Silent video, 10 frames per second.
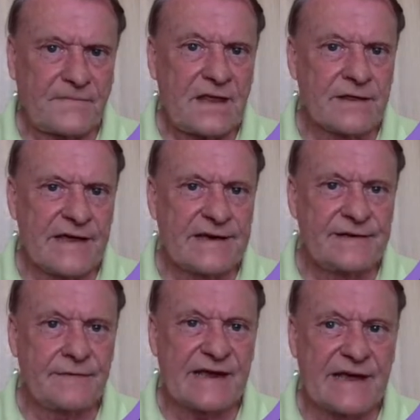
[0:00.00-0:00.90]
end
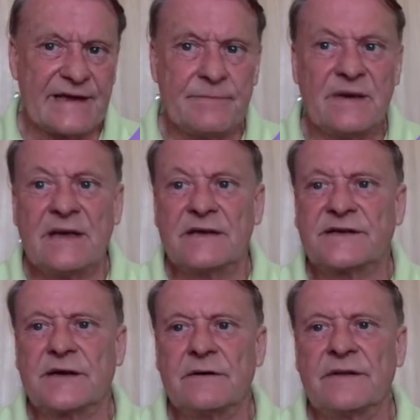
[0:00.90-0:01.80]
of the game,
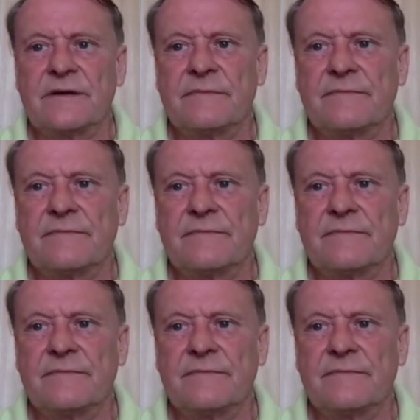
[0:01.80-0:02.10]
so that